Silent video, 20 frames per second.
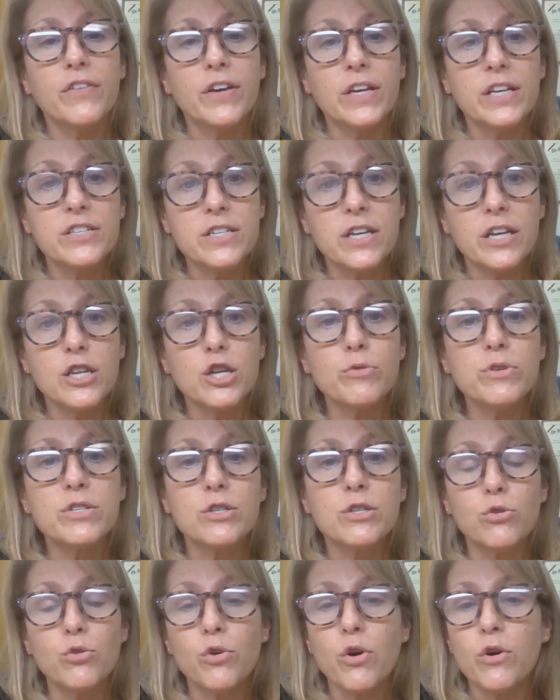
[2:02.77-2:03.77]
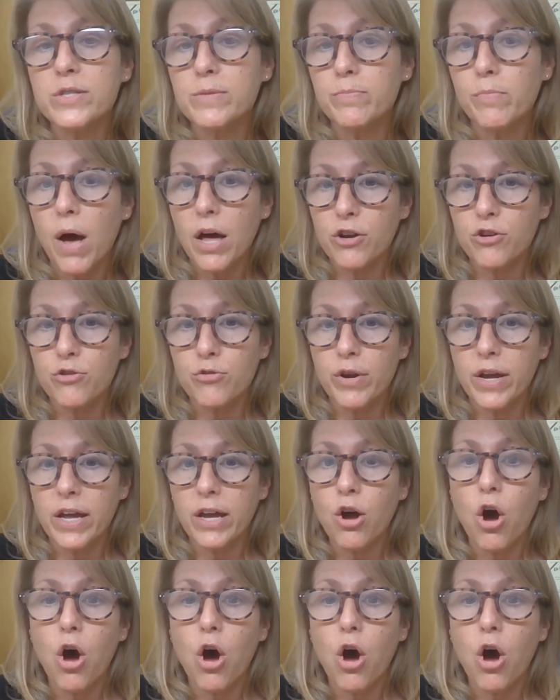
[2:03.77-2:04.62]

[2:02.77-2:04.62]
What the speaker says: continuous glucose monitoring